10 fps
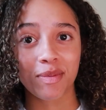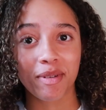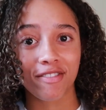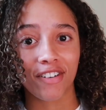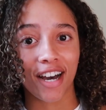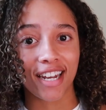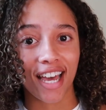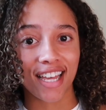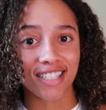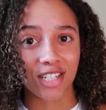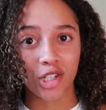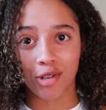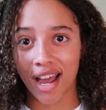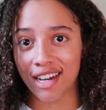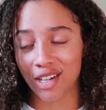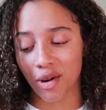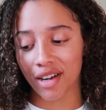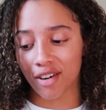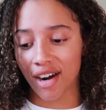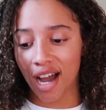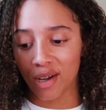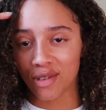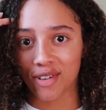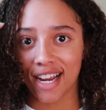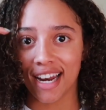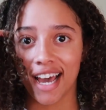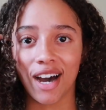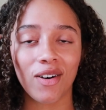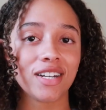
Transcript: would be fun. It's a trend going around right now,